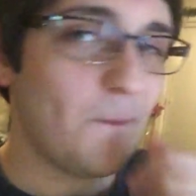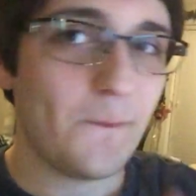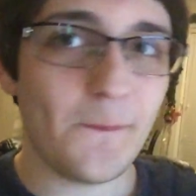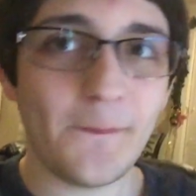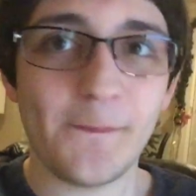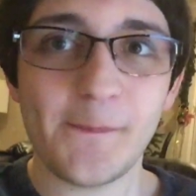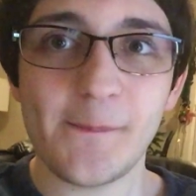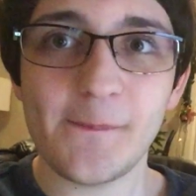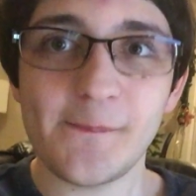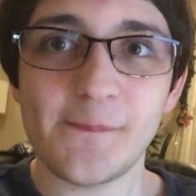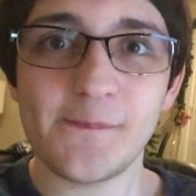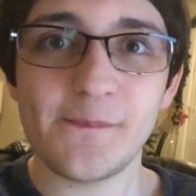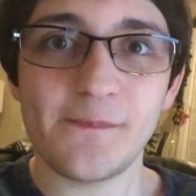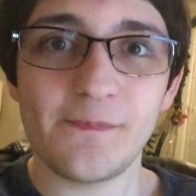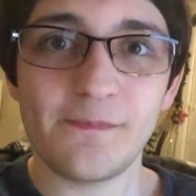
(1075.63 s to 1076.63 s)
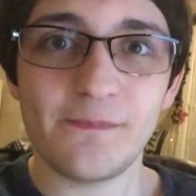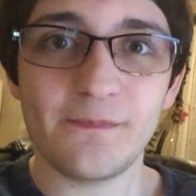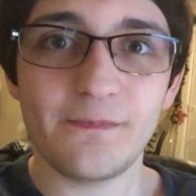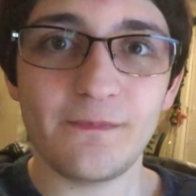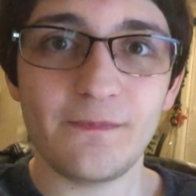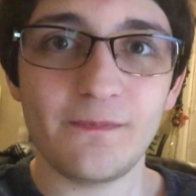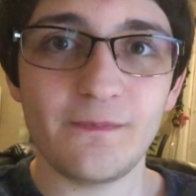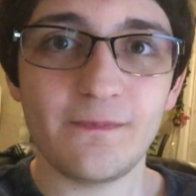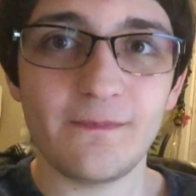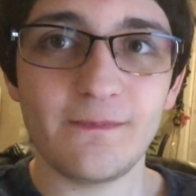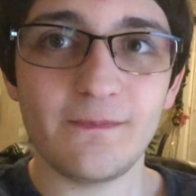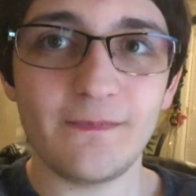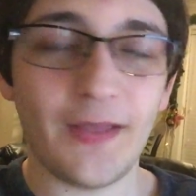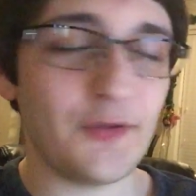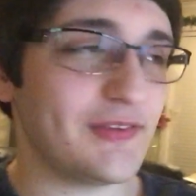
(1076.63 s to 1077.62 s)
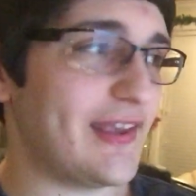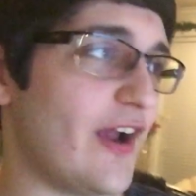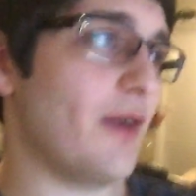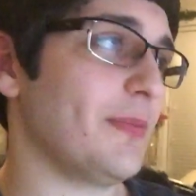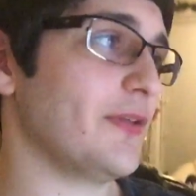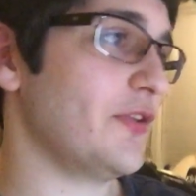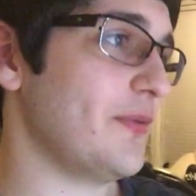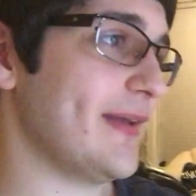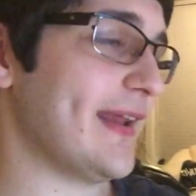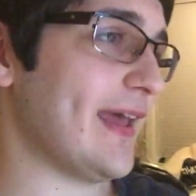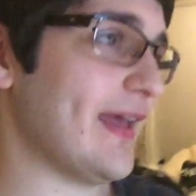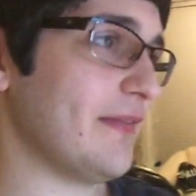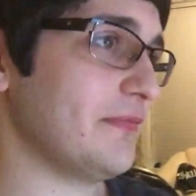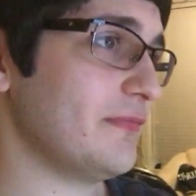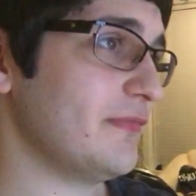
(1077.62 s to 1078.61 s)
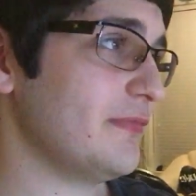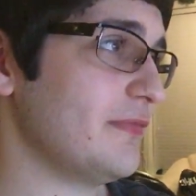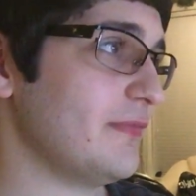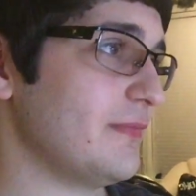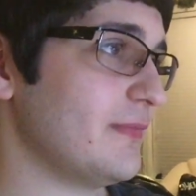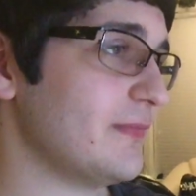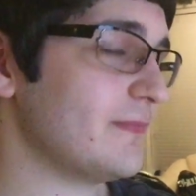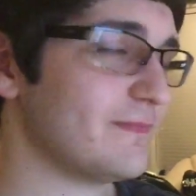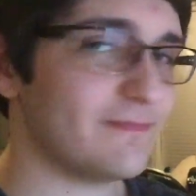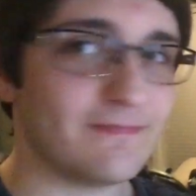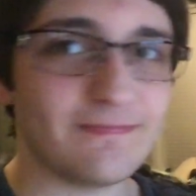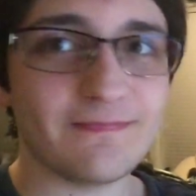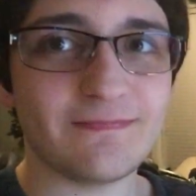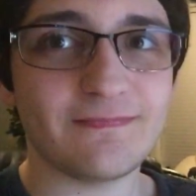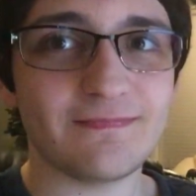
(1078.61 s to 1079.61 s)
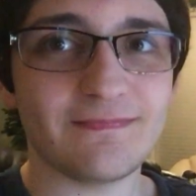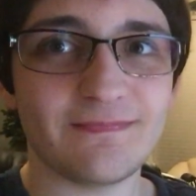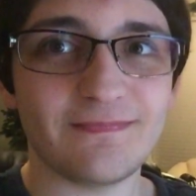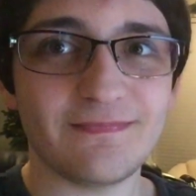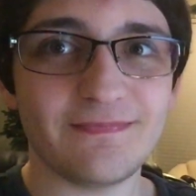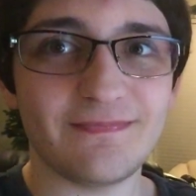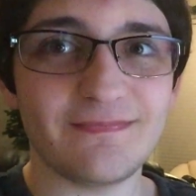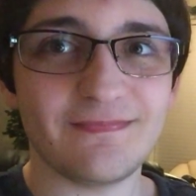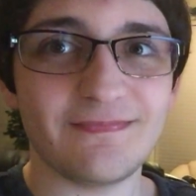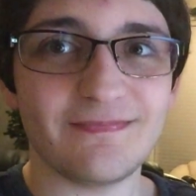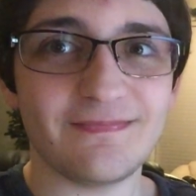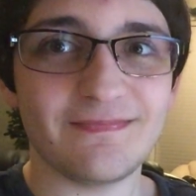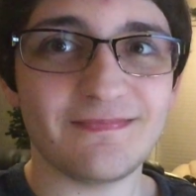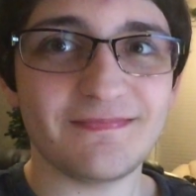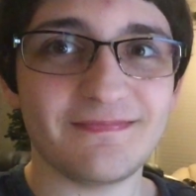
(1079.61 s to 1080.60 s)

Bye. That was terrible. Do it again. Bye.